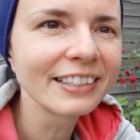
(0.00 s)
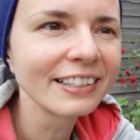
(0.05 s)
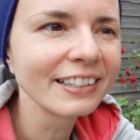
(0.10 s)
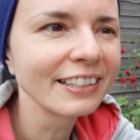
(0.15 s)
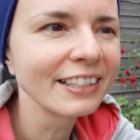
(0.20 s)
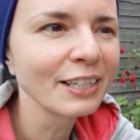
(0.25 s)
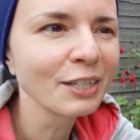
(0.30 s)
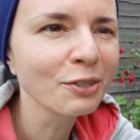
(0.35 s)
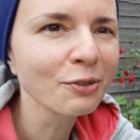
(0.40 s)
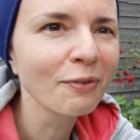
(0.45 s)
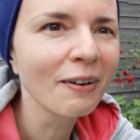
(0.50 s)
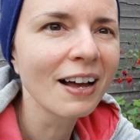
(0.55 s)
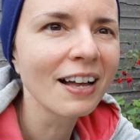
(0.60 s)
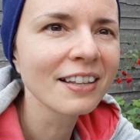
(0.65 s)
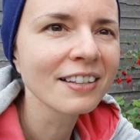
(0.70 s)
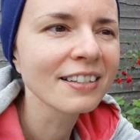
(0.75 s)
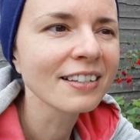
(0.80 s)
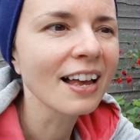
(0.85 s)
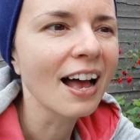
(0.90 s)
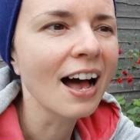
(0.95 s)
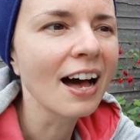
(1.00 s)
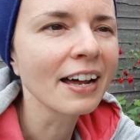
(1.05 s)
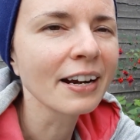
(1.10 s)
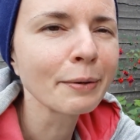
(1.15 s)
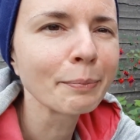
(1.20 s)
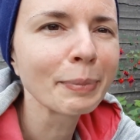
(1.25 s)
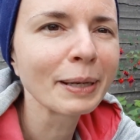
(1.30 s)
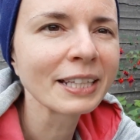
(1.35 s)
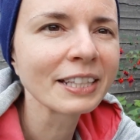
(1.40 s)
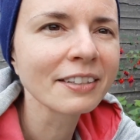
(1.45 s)
These ones are a
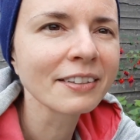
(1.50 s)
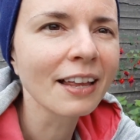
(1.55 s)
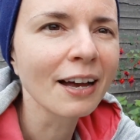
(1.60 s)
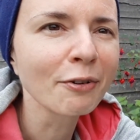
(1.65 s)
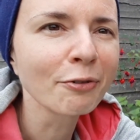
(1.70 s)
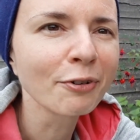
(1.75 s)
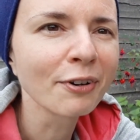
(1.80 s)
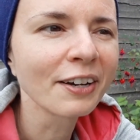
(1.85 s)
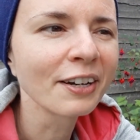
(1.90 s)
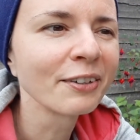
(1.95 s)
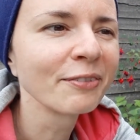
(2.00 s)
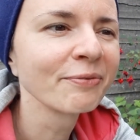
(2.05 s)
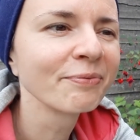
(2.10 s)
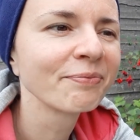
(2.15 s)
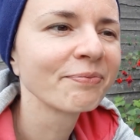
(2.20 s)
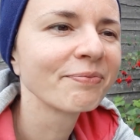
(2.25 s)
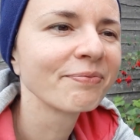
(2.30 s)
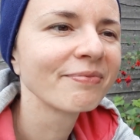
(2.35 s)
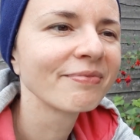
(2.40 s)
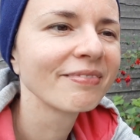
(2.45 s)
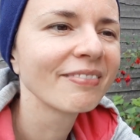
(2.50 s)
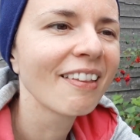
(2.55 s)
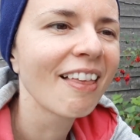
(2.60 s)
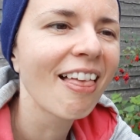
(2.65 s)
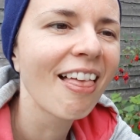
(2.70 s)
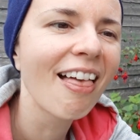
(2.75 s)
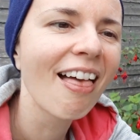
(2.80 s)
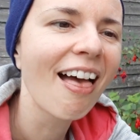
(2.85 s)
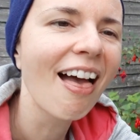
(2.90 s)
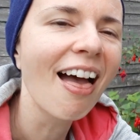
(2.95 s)
bit tougher
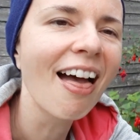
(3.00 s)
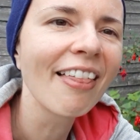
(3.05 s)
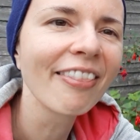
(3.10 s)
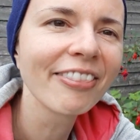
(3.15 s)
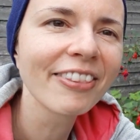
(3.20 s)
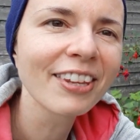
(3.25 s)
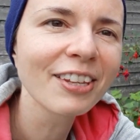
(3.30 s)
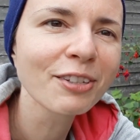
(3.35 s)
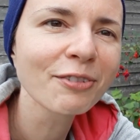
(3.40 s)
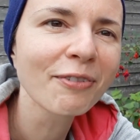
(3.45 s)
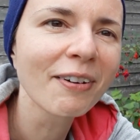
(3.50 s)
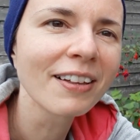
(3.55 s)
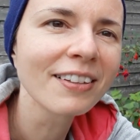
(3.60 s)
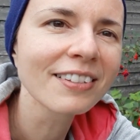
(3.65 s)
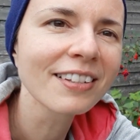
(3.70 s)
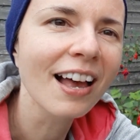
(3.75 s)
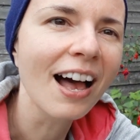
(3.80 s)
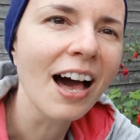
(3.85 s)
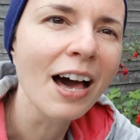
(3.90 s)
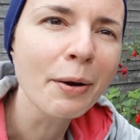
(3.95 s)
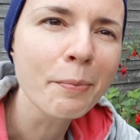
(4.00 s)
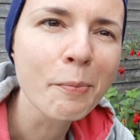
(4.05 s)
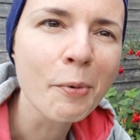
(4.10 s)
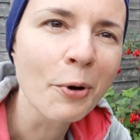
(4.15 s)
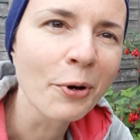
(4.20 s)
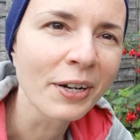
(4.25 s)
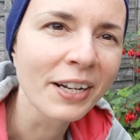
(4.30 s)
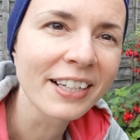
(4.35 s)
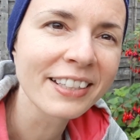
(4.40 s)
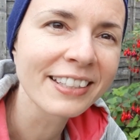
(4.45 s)
and these ones are
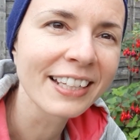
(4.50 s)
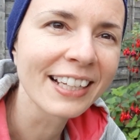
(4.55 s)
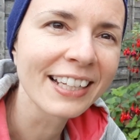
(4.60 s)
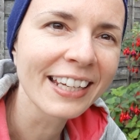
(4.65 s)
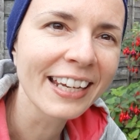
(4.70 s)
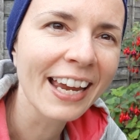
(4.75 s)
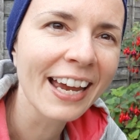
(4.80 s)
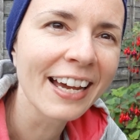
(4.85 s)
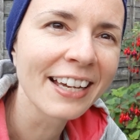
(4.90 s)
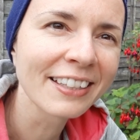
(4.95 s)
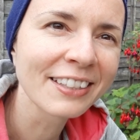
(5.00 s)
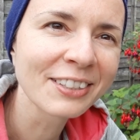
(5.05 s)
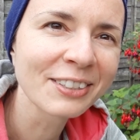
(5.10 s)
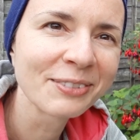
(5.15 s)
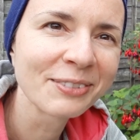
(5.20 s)
more delicate.